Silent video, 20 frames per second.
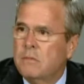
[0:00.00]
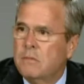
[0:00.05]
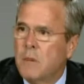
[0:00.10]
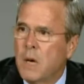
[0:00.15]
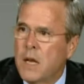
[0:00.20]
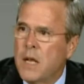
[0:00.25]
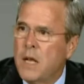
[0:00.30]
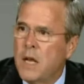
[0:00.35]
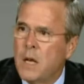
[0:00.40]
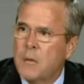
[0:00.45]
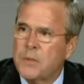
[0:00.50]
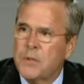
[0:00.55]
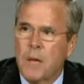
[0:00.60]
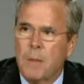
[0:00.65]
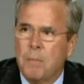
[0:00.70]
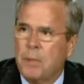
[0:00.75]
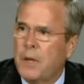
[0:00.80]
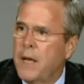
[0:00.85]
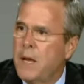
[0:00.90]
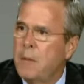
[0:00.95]
Money helps.
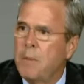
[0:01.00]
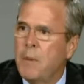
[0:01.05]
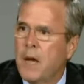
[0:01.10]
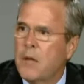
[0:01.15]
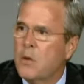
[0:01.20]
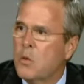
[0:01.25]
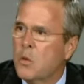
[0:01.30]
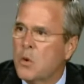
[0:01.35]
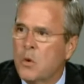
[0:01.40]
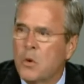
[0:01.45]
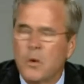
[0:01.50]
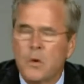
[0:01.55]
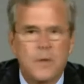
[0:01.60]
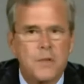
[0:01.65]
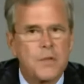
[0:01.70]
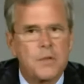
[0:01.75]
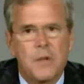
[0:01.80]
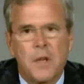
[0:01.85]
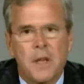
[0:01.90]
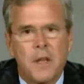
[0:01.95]
I'm playing by the
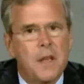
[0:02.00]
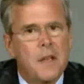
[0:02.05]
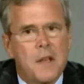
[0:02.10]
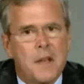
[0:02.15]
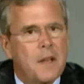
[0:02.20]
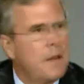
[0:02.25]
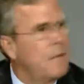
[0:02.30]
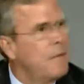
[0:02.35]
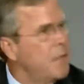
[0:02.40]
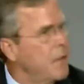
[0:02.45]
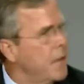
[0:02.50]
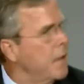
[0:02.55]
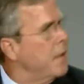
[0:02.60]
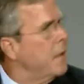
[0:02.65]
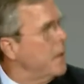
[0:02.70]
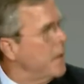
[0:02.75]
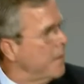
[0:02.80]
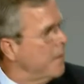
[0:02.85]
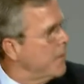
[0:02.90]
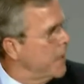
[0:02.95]
rules of
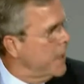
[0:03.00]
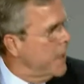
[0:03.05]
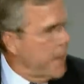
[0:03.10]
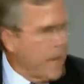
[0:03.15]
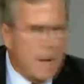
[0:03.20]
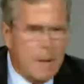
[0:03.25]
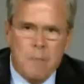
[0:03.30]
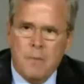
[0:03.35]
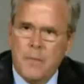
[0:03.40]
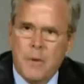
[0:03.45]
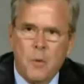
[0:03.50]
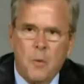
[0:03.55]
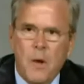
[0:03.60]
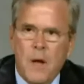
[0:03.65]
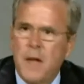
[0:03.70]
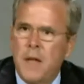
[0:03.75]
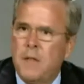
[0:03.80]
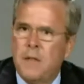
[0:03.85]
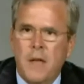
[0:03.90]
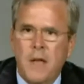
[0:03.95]
the, of the game, the
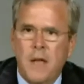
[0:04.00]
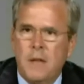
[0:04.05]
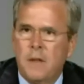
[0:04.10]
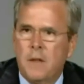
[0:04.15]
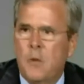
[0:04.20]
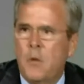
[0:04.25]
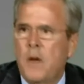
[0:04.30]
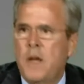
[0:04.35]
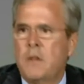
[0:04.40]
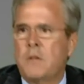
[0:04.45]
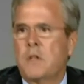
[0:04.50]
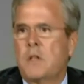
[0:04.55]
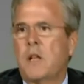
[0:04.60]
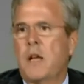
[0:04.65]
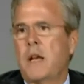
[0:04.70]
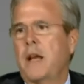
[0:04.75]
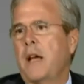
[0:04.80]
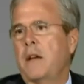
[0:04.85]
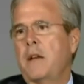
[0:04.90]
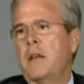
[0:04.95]
way, they, the way it was
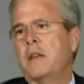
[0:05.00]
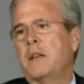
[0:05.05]
laid out.